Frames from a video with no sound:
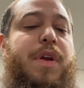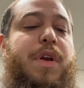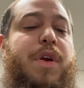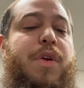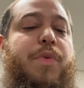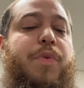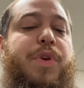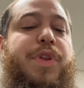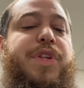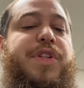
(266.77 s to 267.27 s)

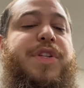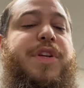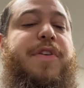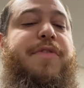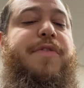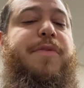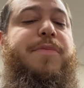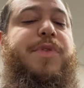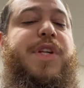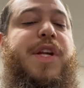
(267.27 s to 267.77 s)
What the
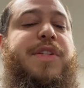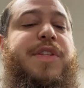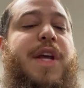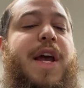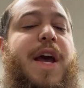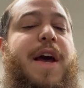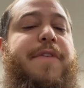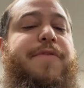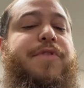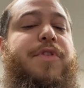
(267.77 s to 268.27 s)
seraphim says
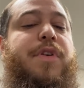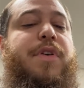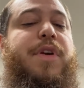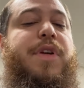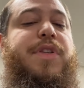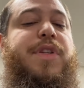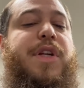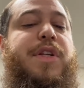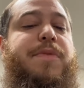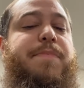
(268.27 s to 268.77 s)
after,
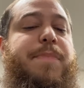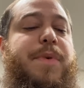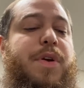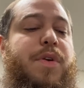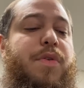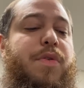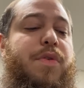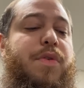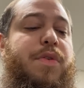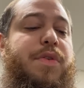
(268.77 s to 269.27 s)
he says,
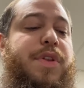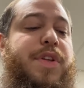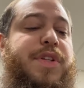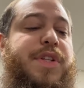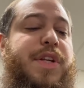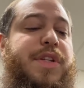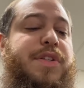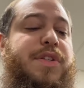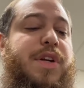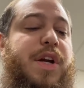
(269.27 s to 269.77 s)
"Behold, this
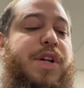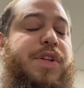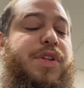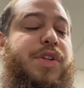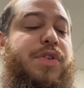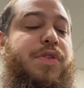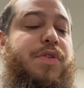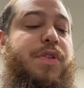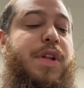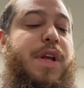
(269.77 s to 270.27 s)
has
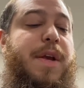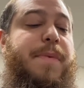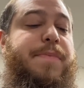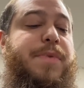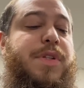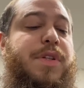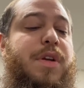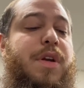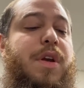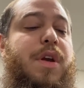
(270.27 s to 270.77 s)
touched your
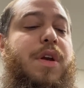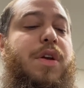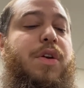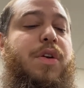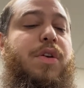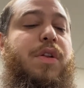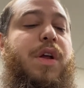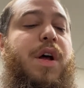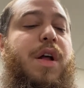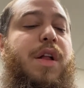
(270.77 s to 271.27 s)
lips.
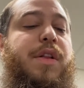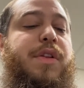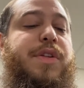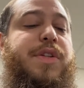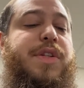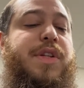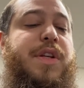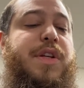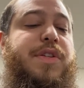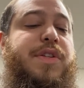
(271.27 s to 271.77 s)
Your
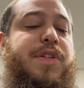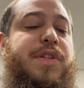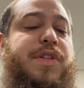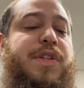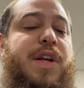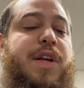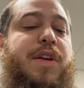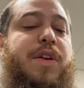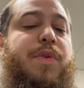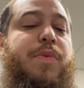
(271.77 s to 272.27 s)
lawlessness is
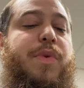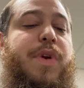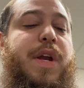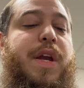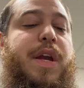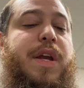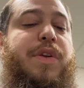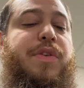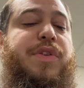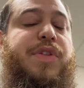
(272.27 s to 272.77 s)
taken
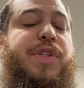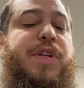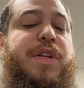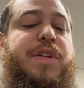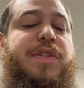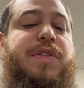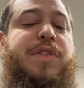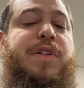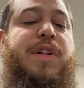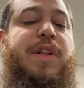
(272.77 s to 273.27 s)
away, and your sin
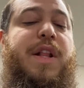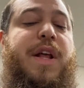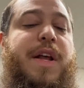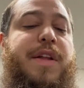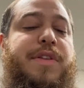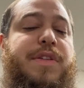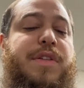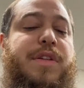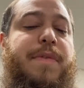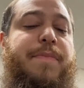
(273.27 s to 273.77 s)
is
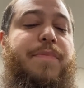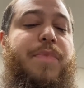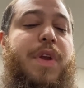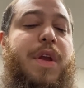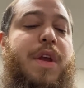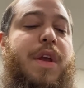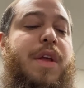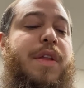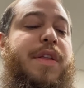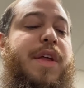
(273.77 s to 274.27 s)
cleansed."
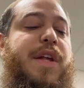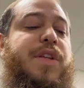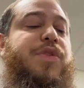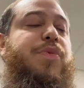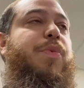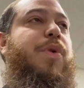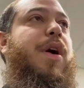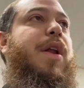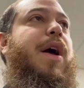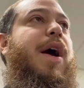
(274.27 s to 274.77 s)
That's
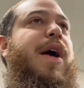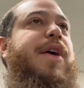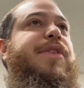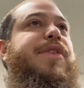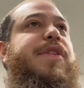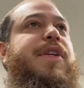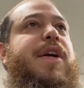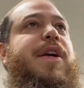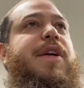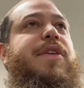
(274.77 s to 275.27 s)
what I
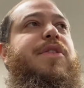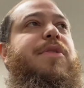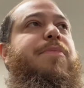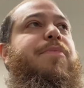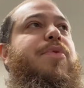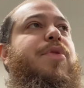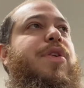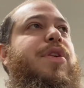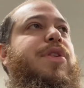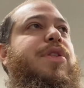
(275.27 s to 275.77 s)
say as a
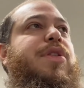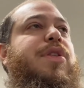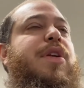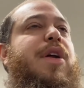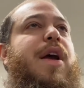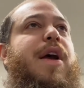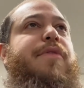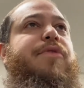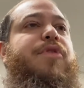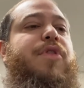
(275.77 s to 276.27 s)
priest
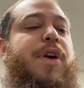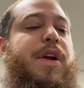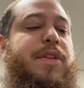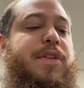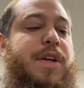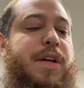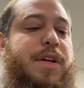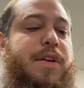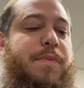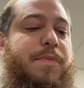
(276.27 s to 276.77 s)
after I
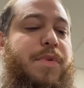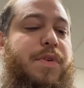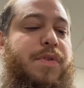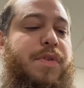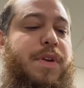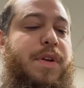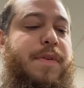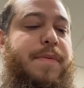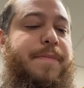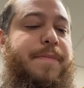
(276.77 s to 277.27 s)
take communion.